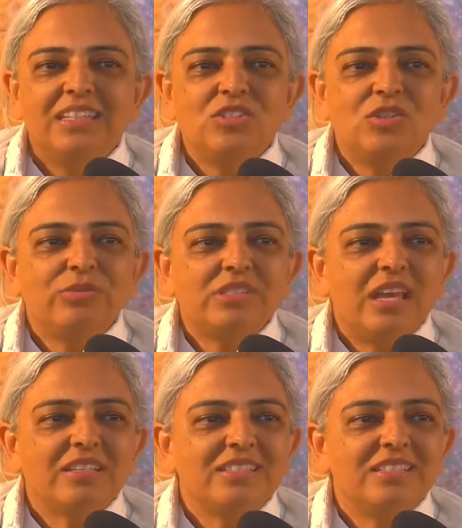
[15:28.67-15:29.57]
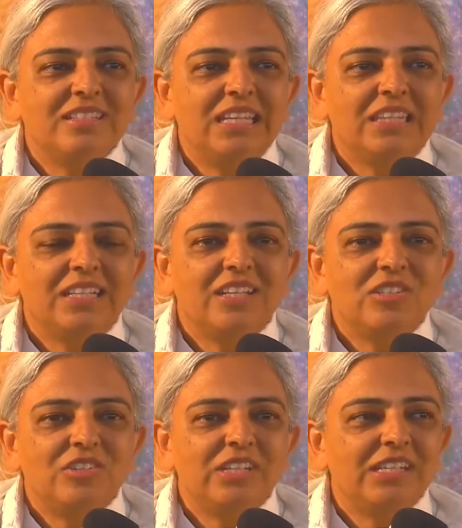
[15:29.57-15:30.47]
she was asked in another
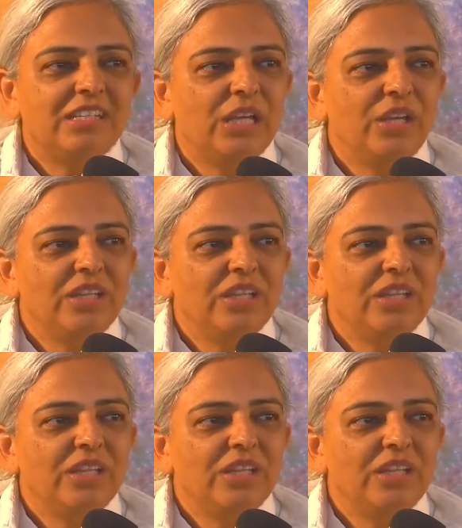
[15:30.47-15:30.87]
country,